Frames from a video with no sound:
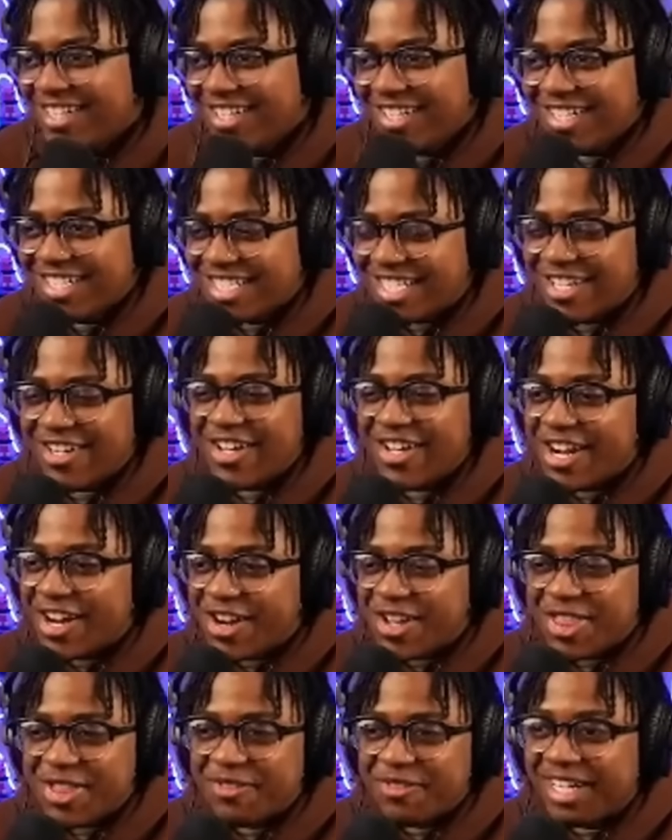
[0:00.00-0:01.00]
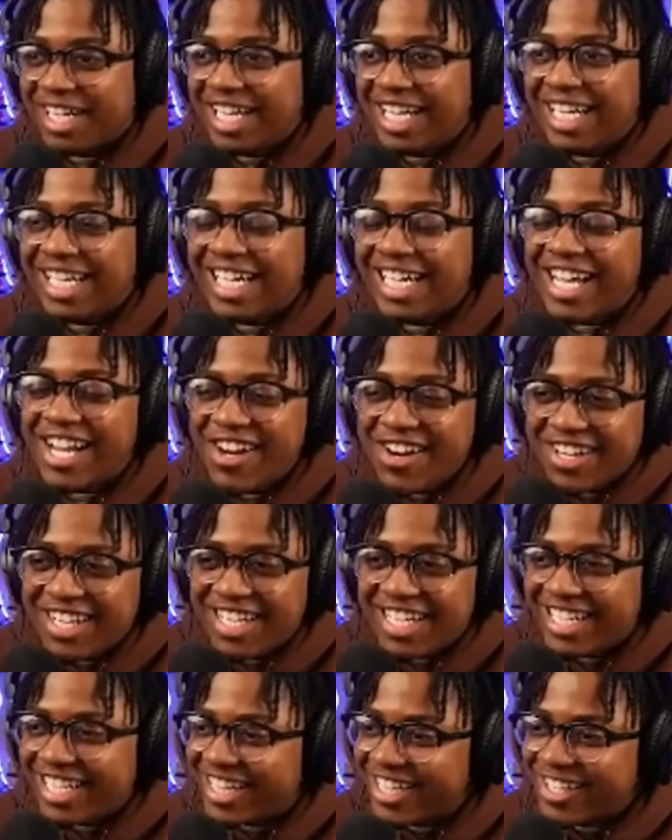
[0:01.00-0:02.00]
You still hear them
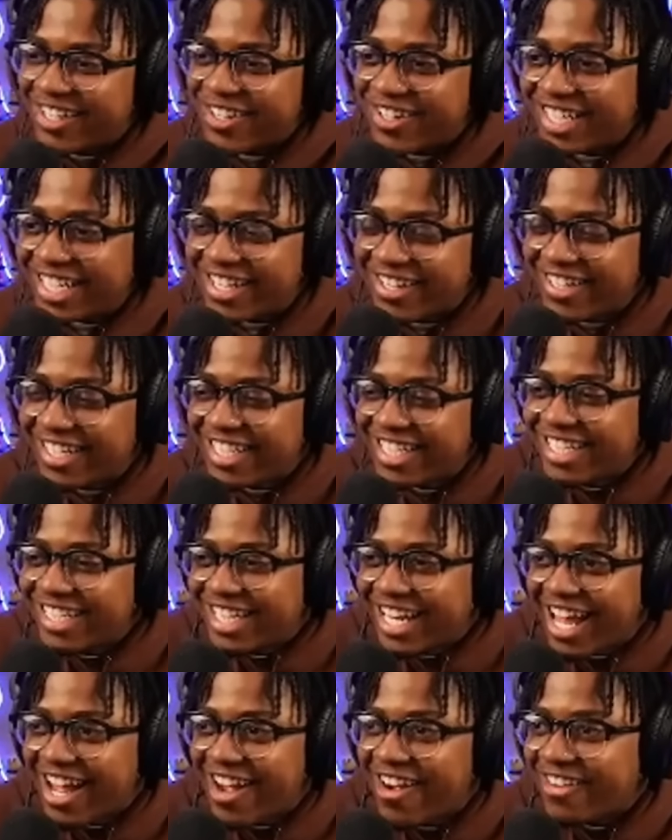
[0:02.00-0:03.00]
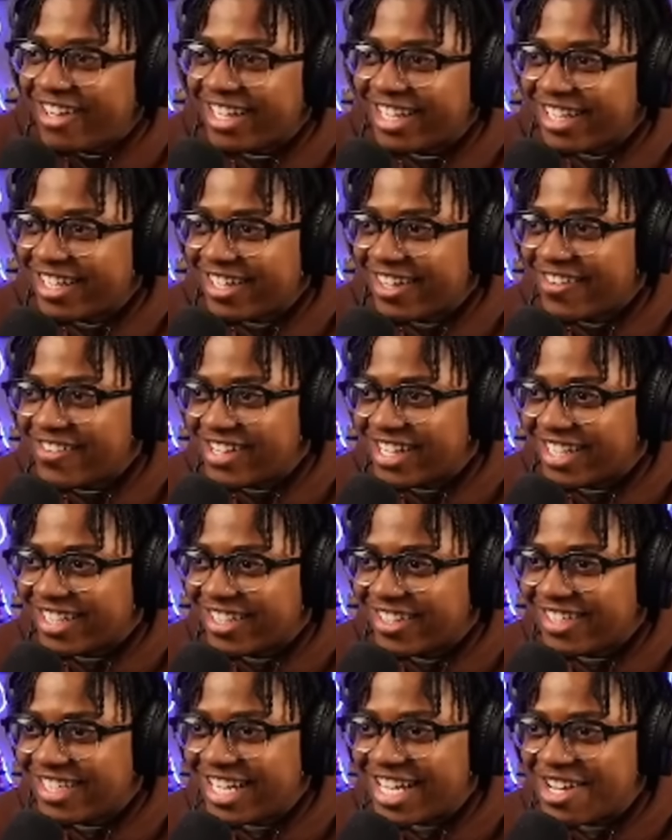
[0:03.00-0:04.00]
clearly, though. Clearly and loudly on their
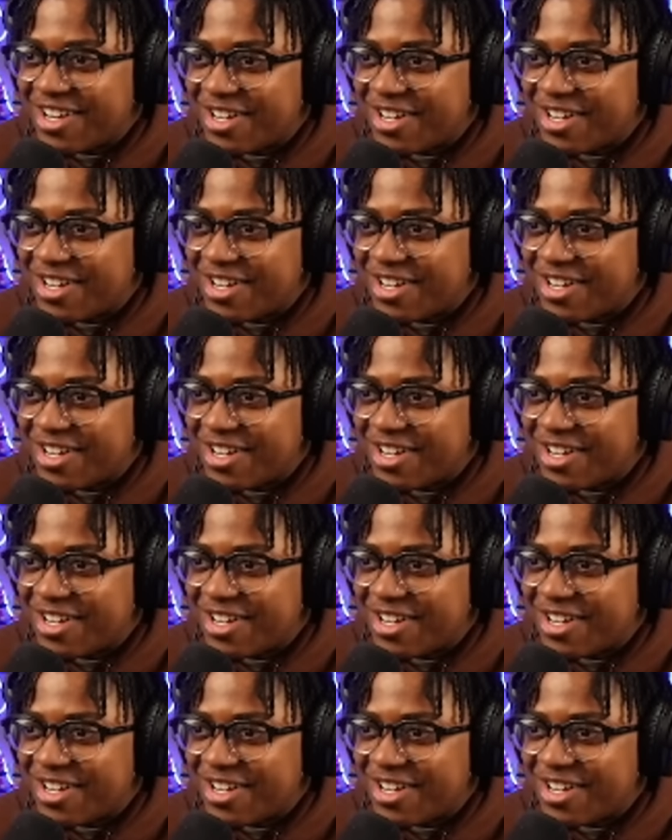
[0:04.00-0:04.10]
little Dell